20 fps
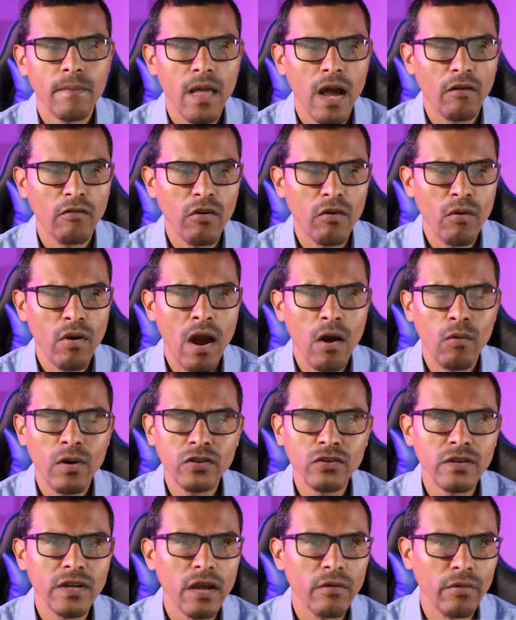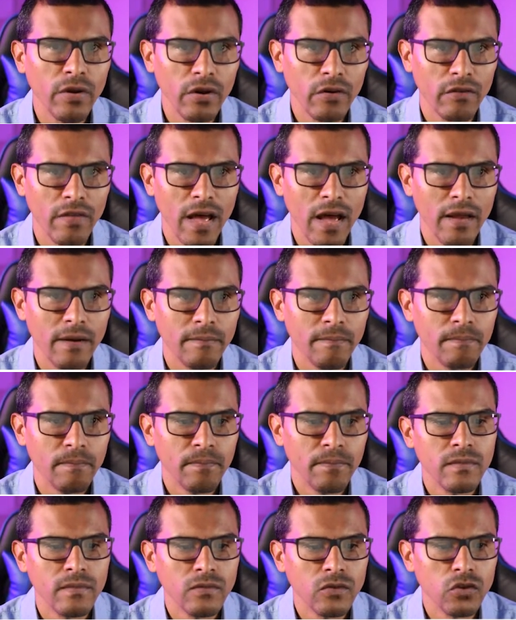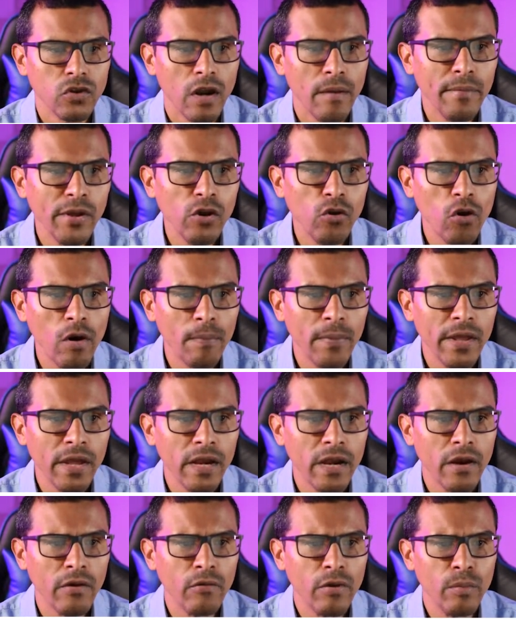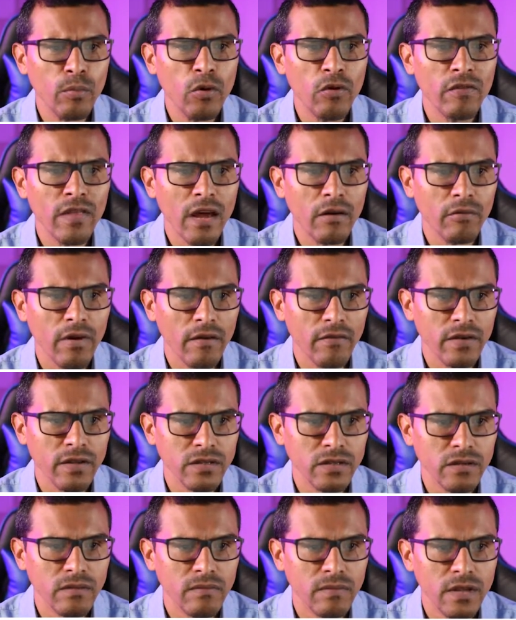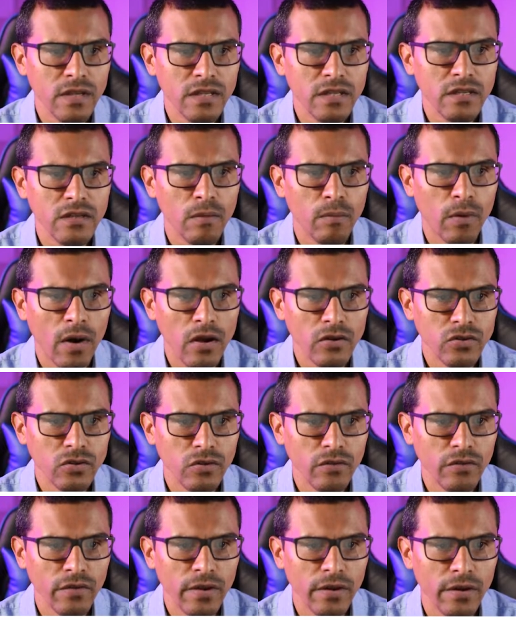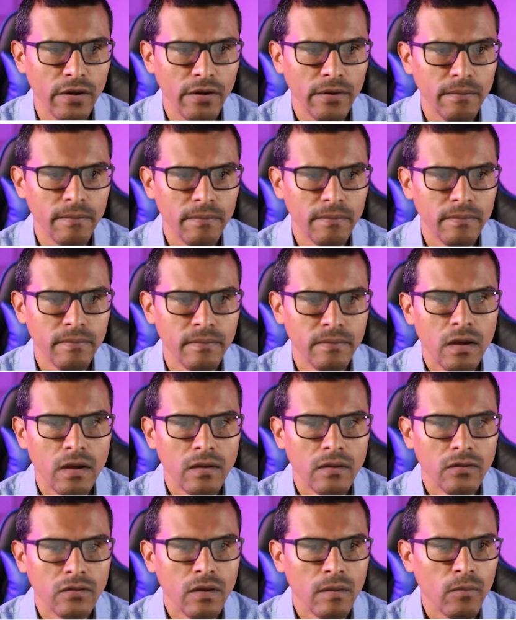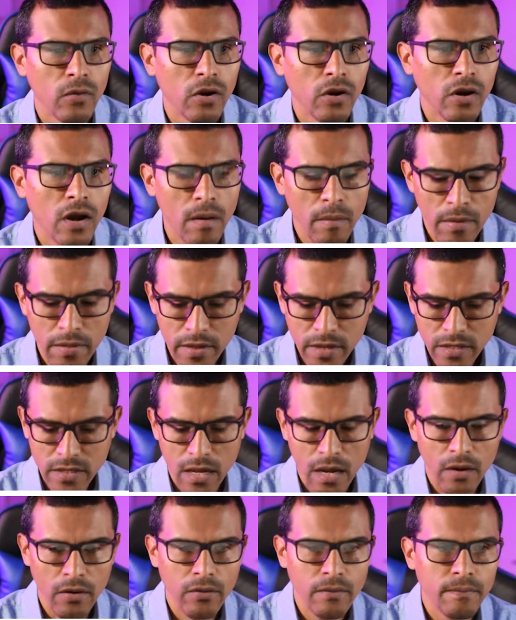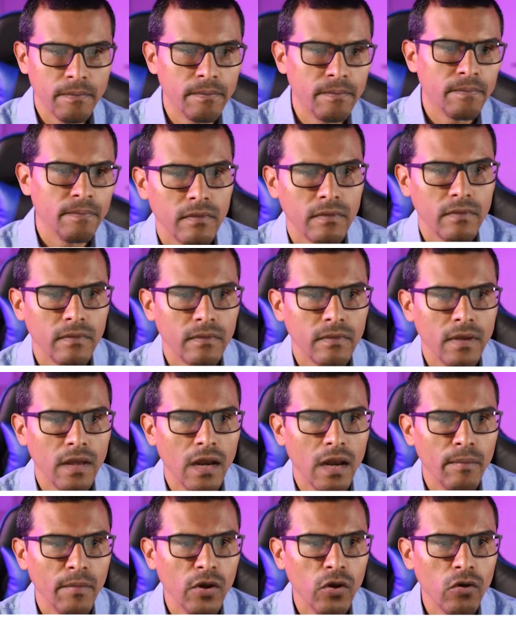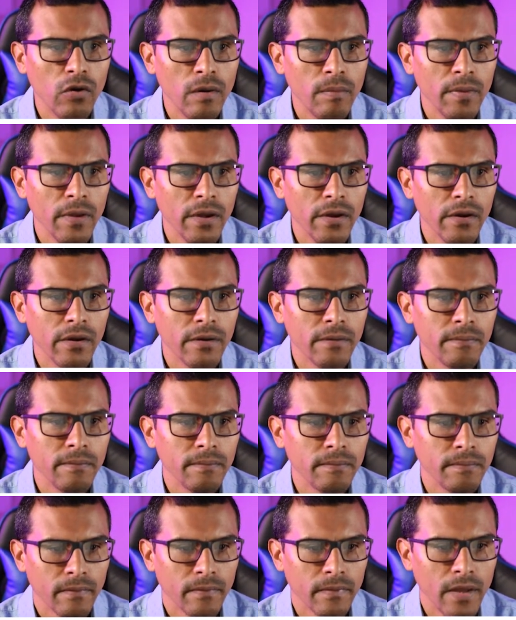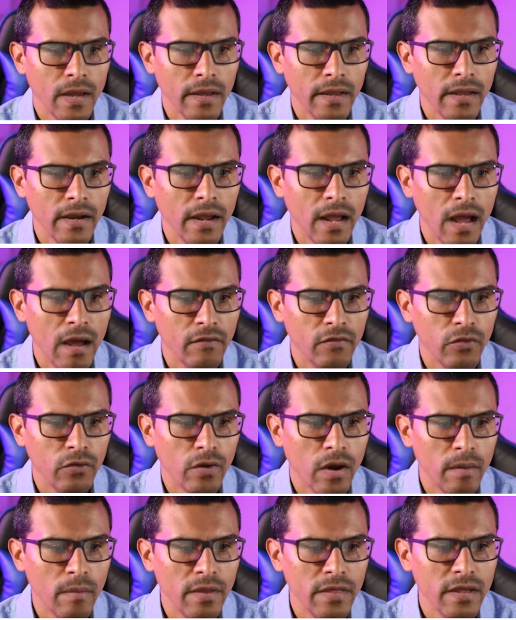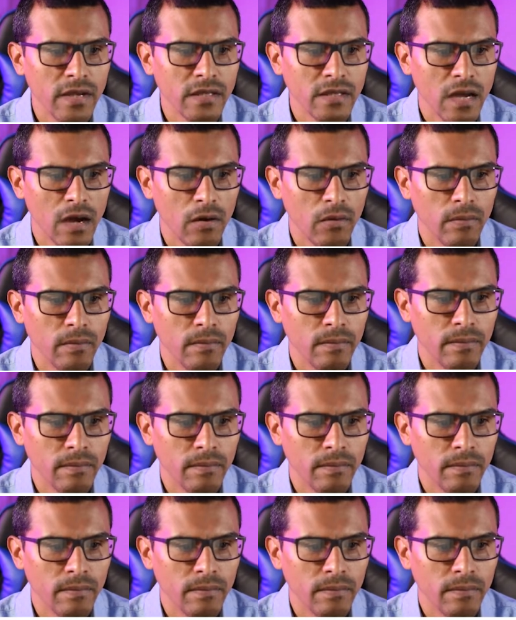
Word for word: However, I want to get rid of that. So let me go up here and remove that reference. This is the browser over here. So I'm gonna comment this out and let me go up here. Again, I have to comment this out.